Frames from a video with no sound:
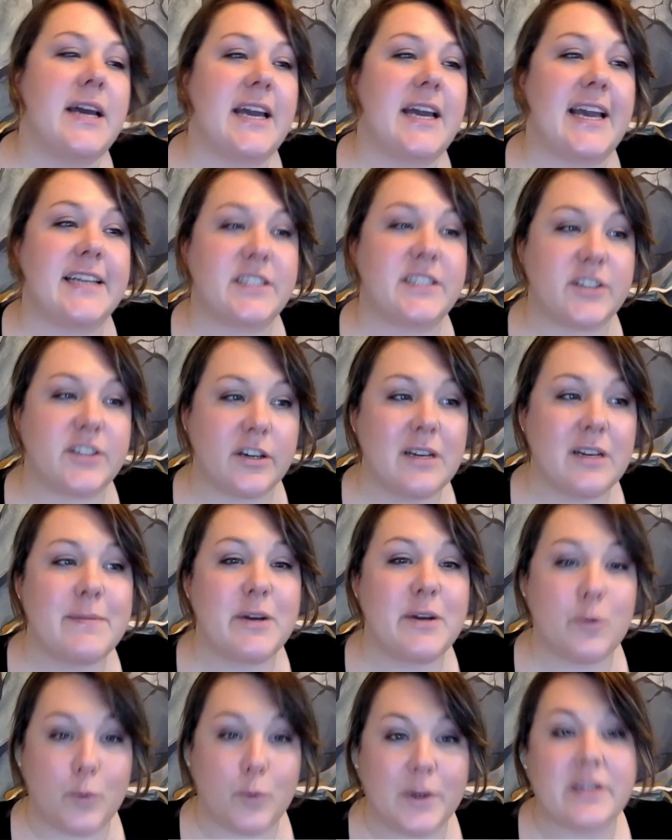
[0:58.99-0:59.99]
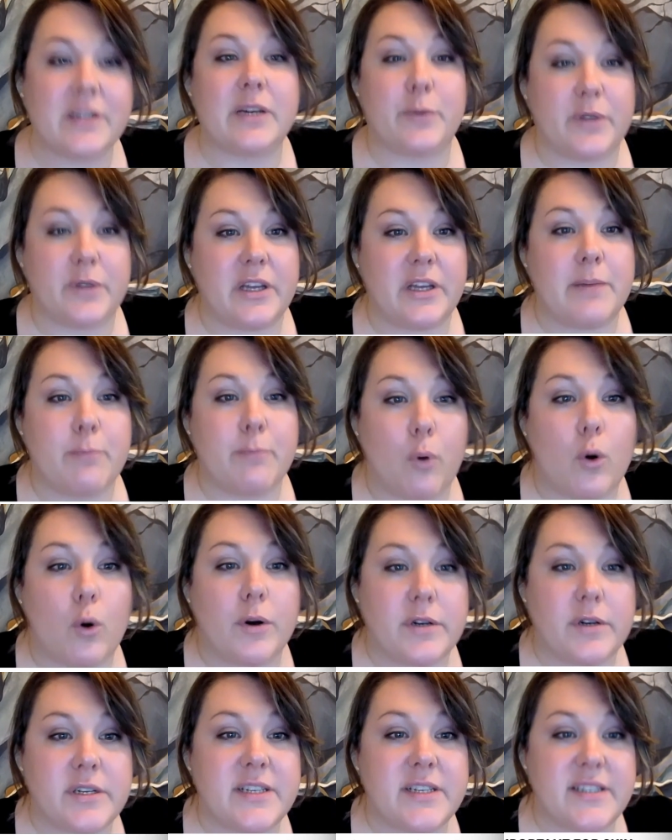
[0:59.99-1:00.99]
it's going to be really, really
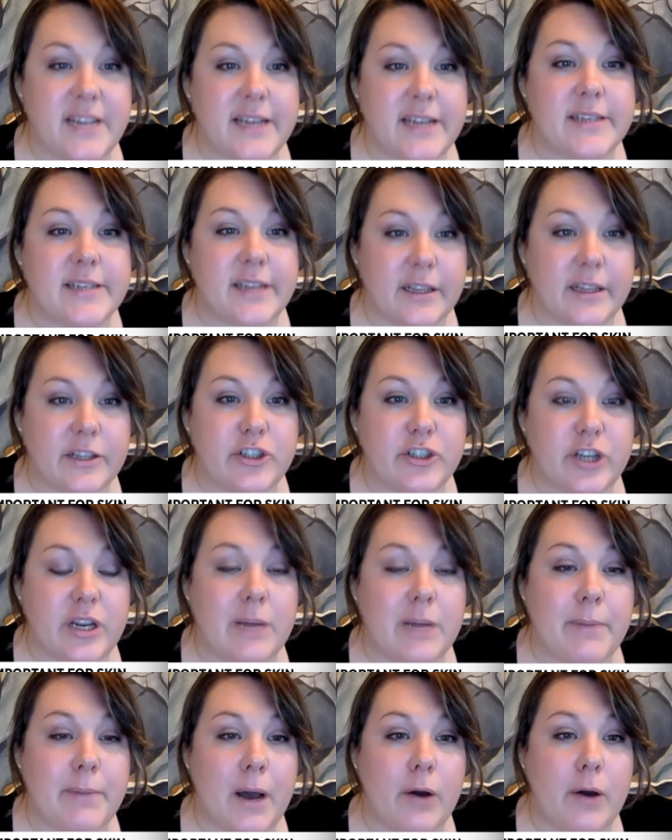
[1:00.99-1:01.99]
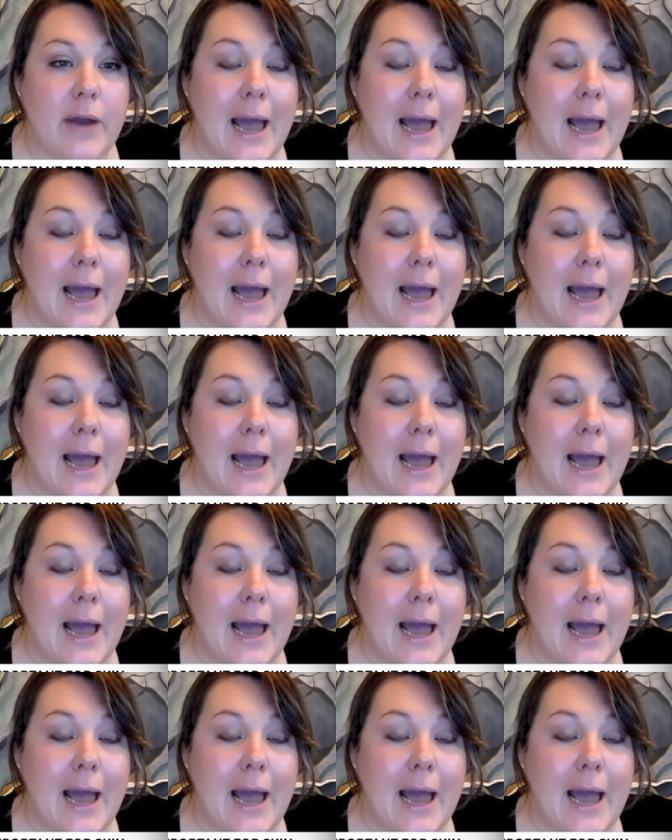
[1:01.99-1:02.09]
important to stay diligent about